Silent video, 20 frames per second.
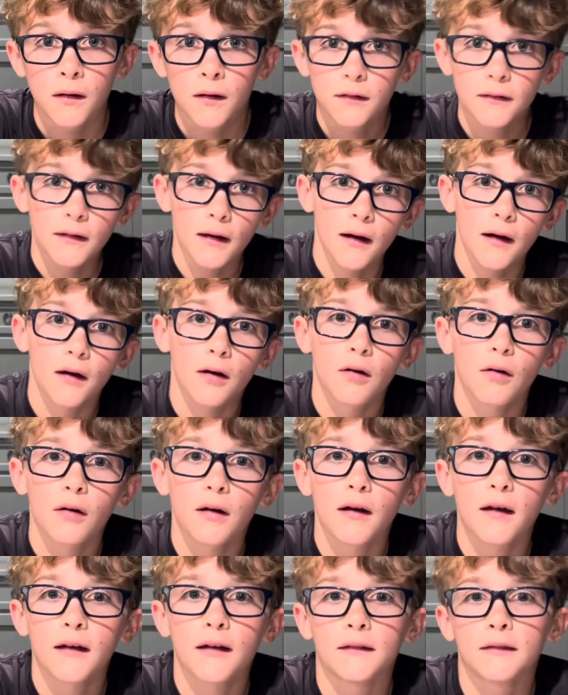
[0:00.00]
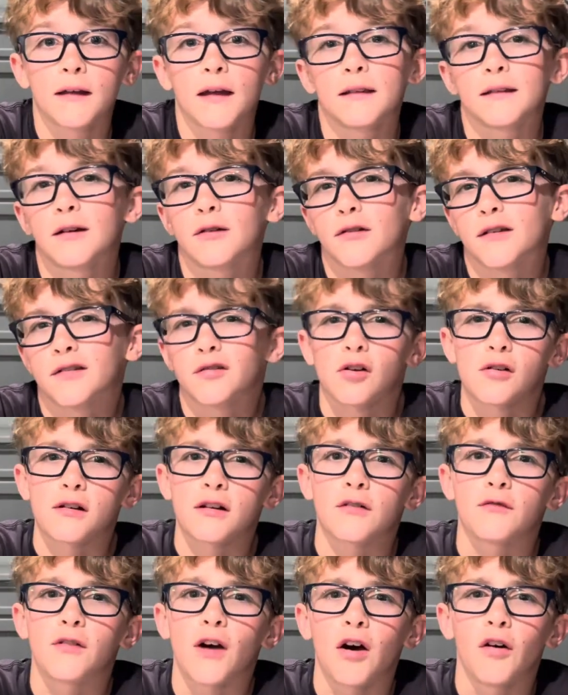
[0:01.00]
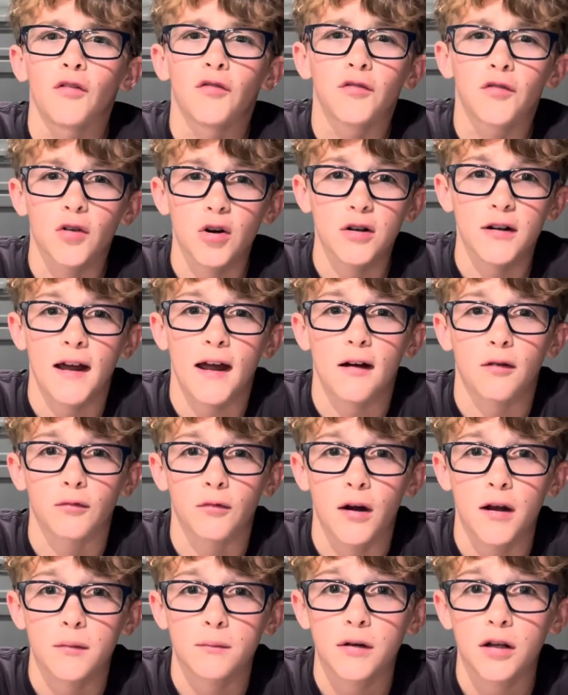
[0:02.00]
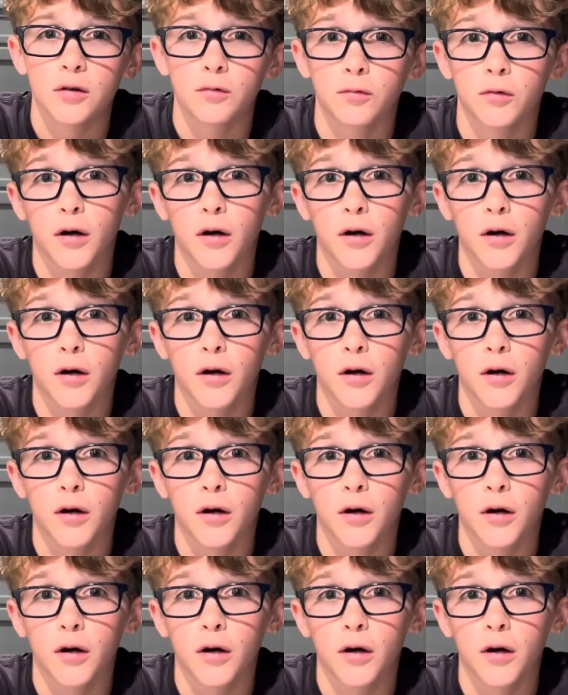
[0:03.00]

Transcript: Now, and then they were starting Valverde at right mid,